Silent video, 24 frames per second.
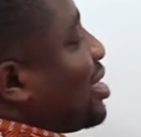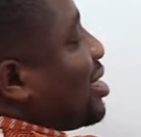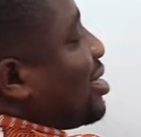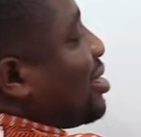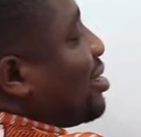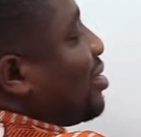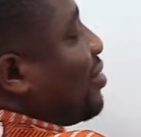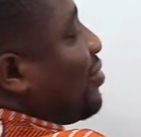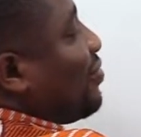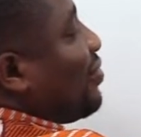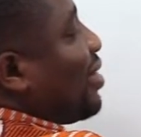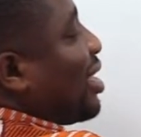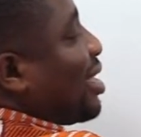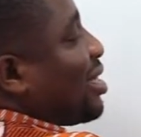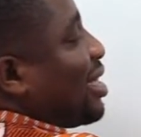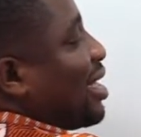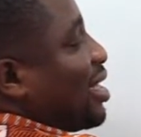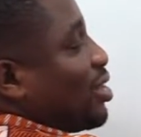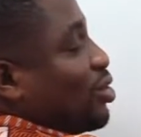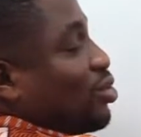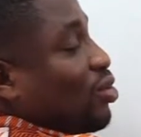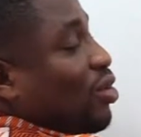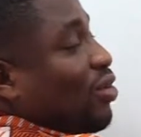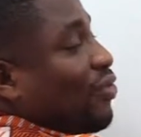as
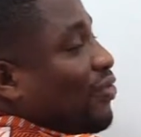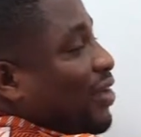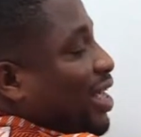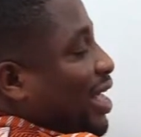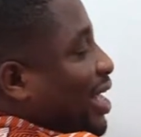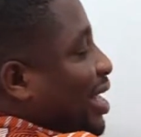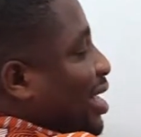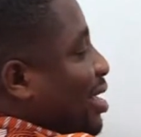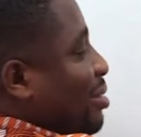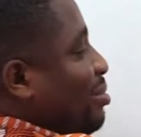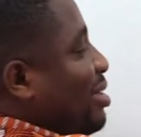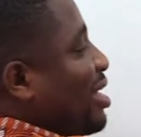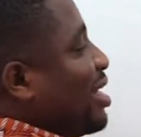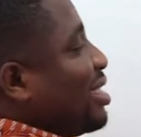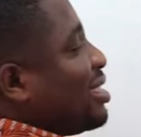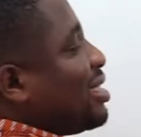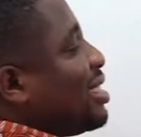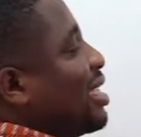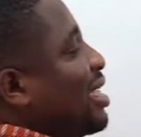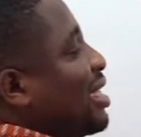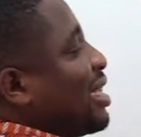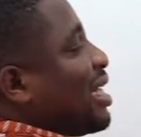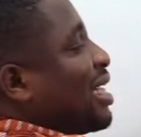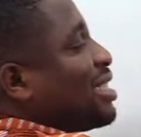factor 12A,
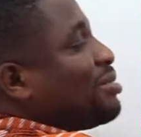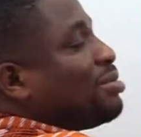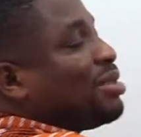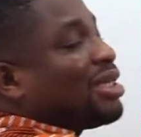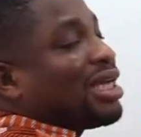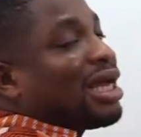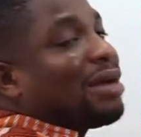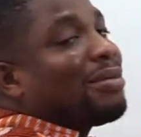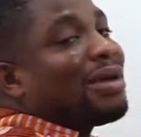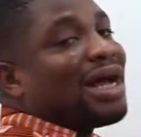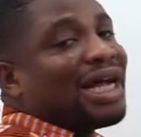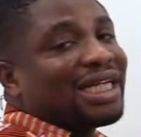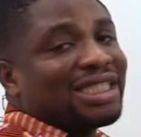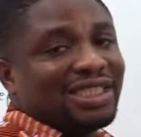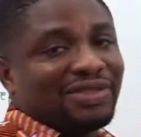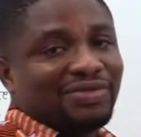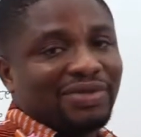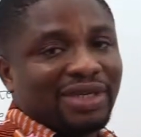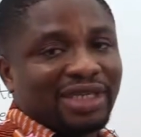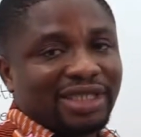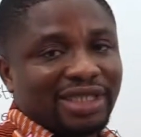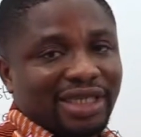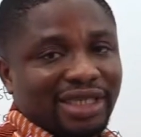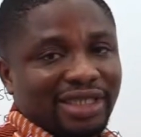meaning it has become
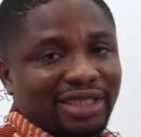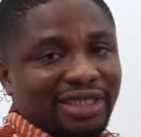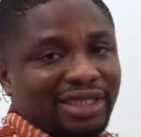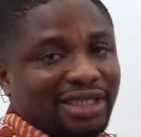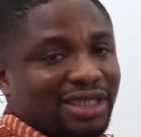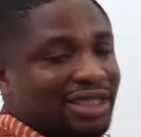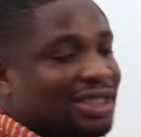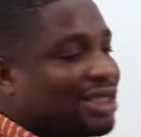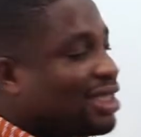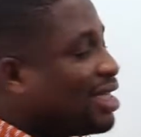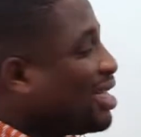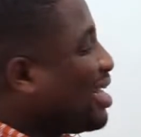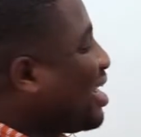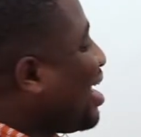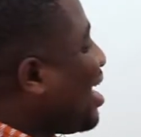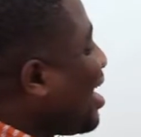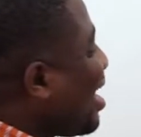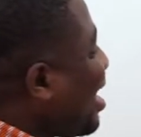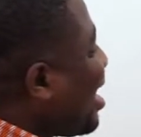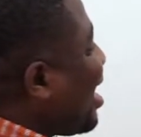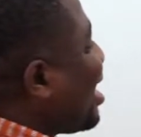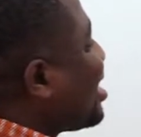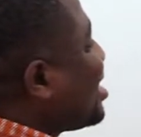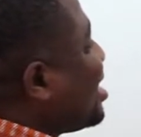activated.
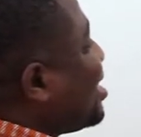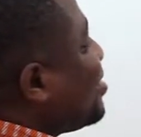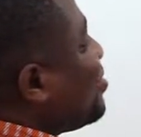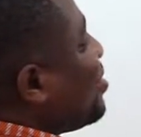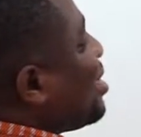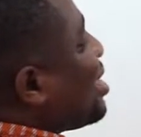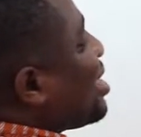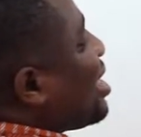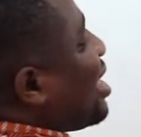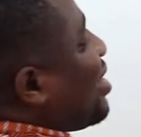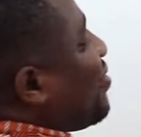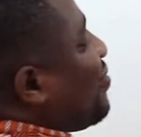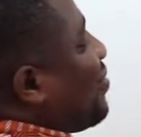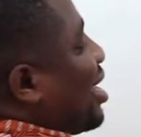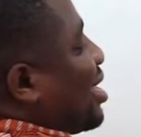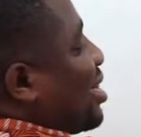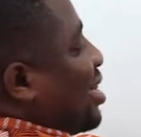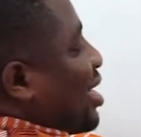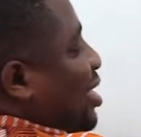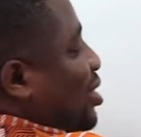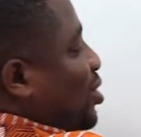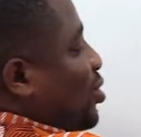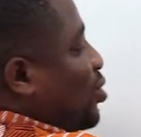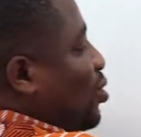Activated
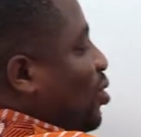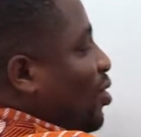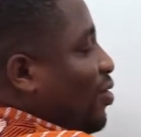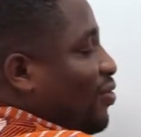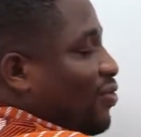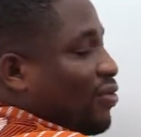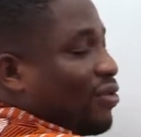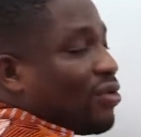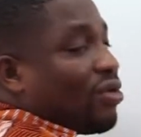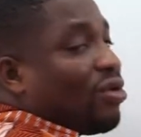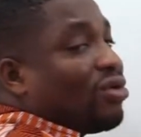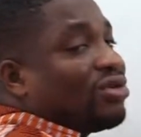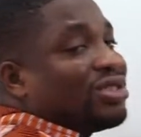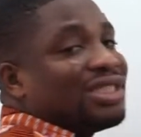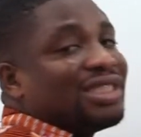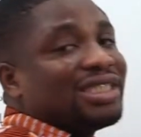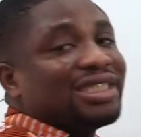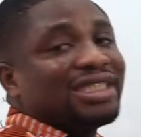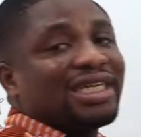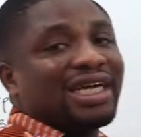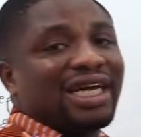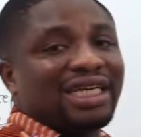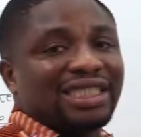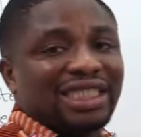factor 12
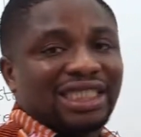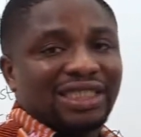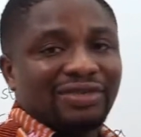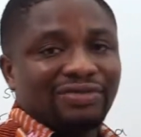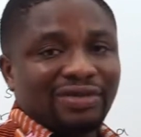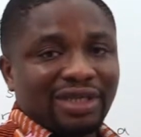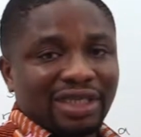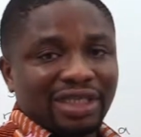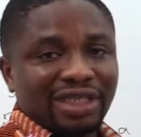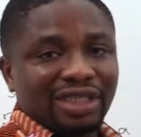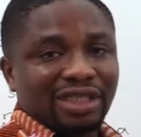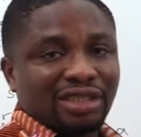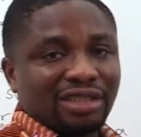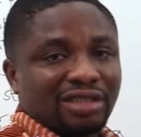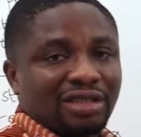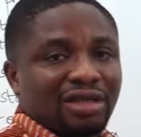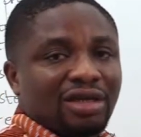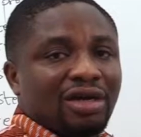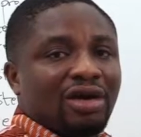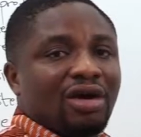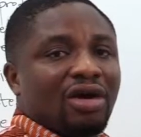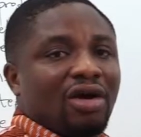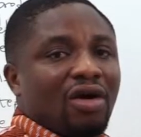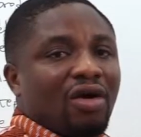causes the
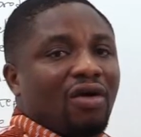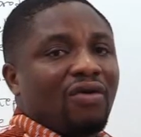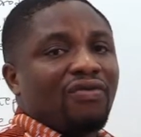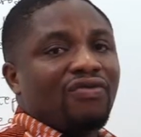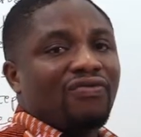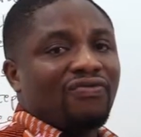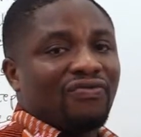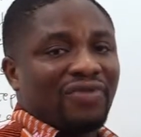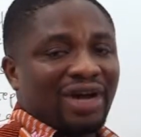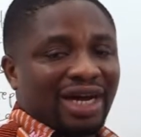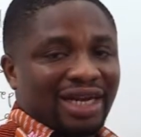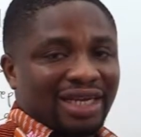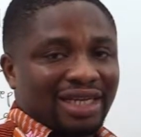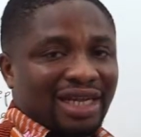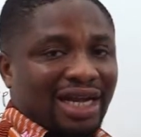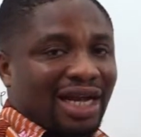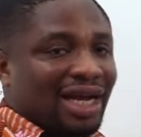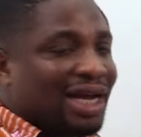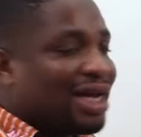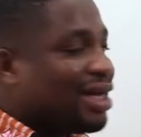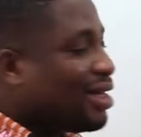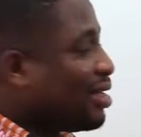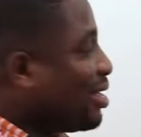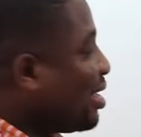activation of
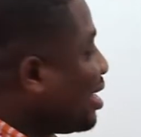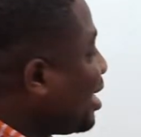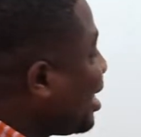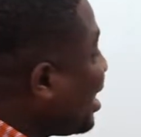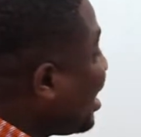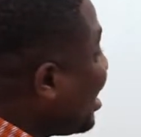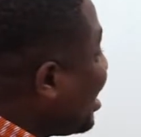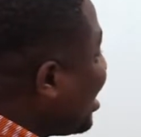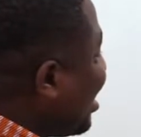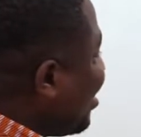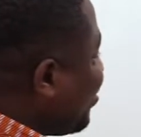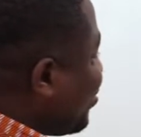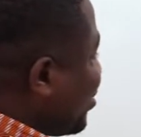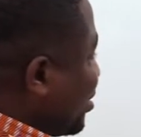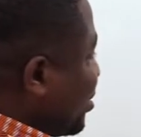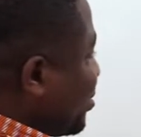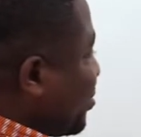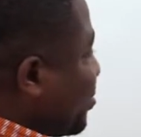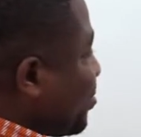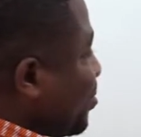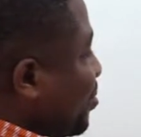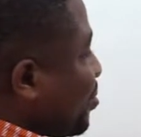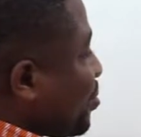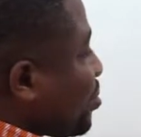factor
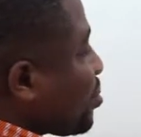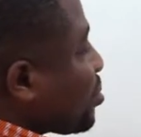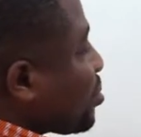11,